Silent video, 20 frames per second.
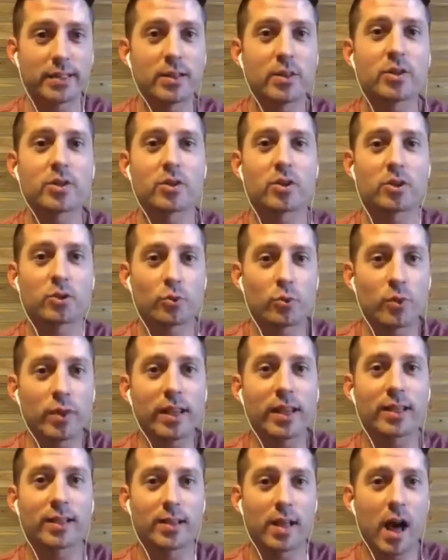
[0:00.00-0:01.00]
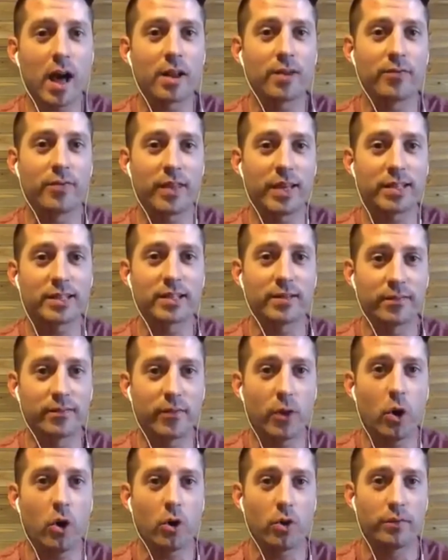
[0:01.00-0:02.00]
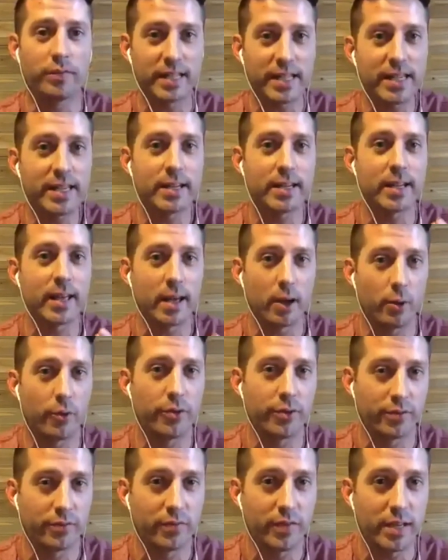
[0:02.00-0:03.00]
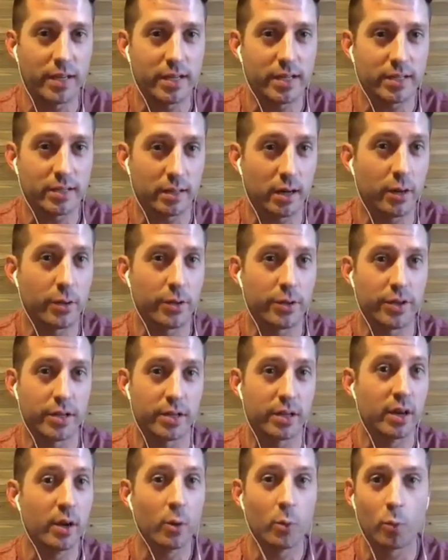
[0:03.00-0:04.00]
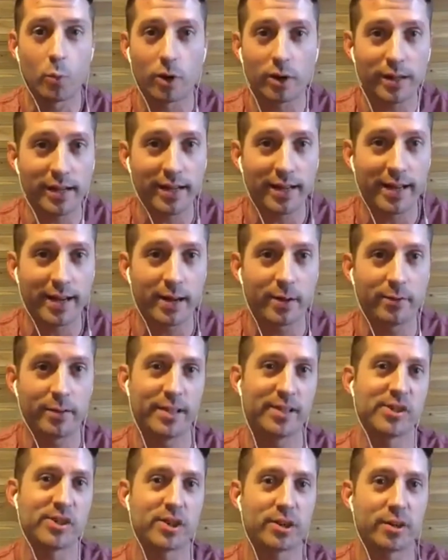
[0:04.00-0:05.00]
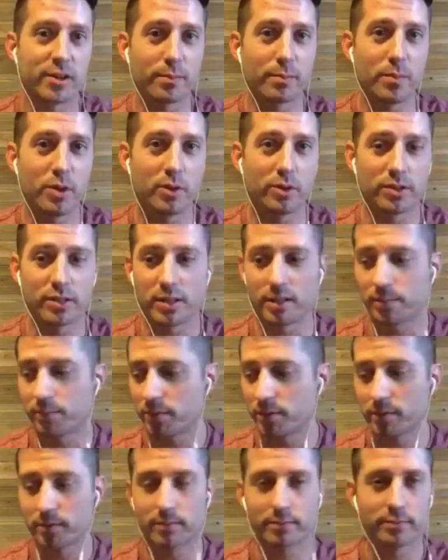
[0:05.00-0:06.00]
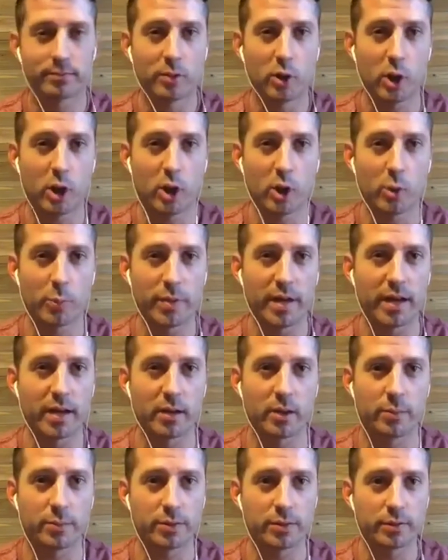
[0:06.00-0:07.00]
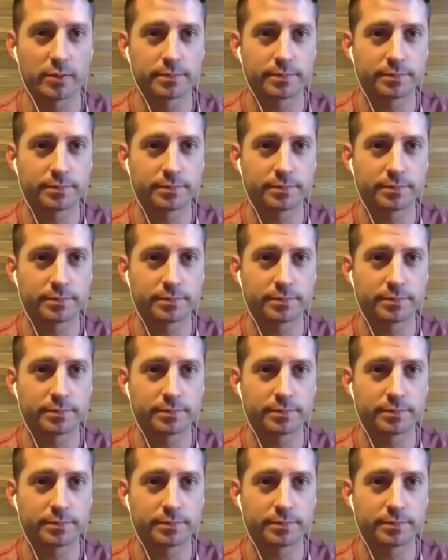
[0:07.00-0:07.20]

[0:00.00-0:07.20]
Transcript: There's really a lot of things involved in health and fitness other than working out and sharing meal tips. I hope that helps.